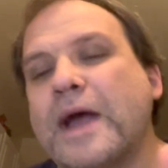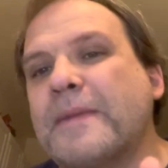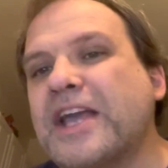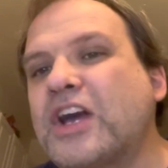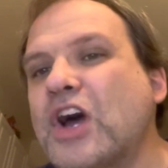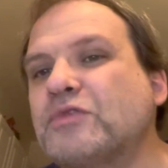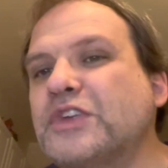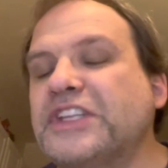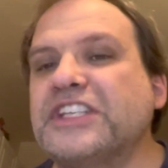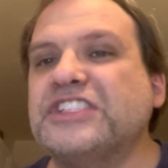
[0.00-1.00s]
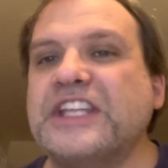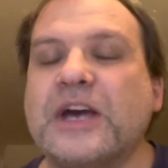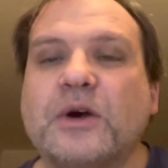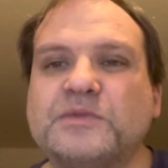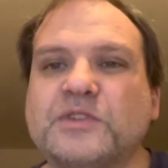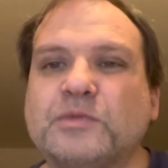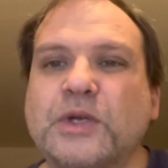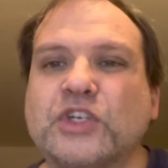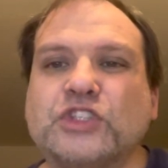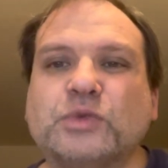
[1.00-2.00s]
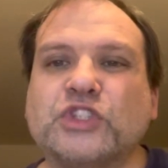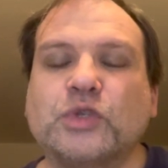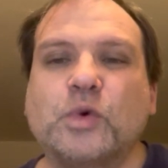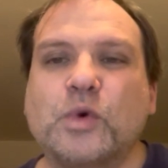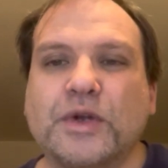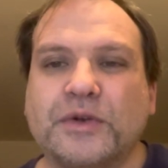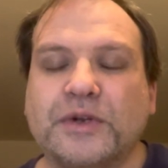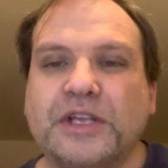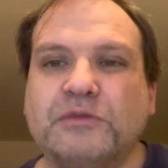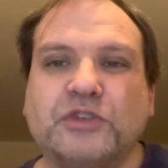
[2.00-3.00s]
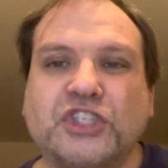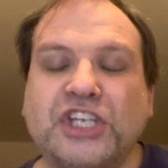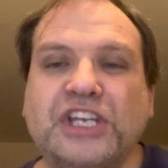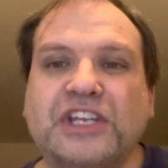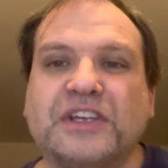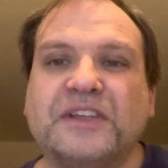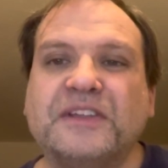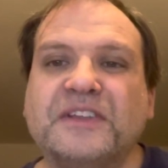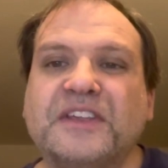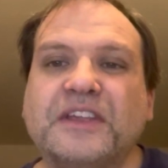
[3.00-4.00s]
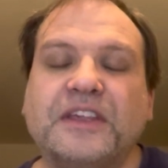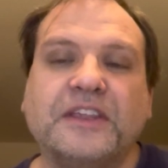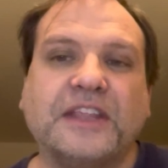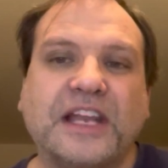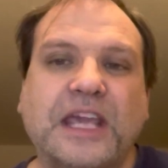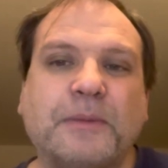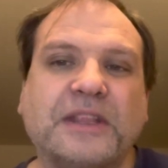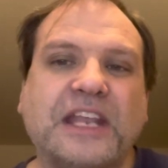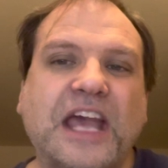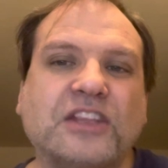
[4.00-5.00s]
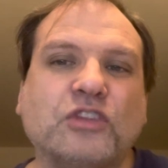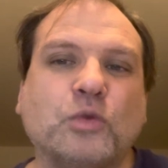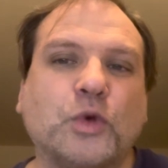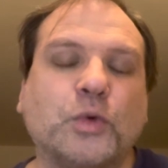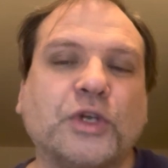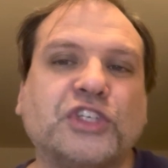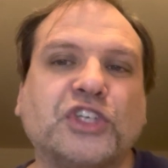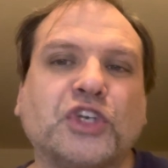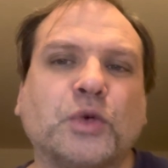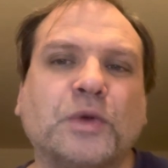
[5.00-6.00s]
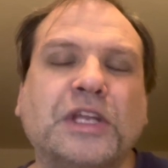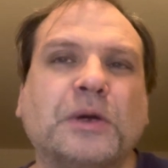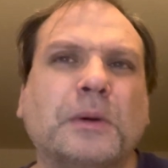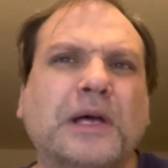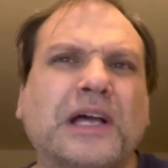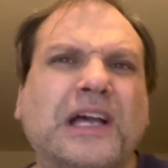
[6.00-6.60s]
Why am I covering this now? Because there was an order in Virginia that came out that had to do with Christian Carino.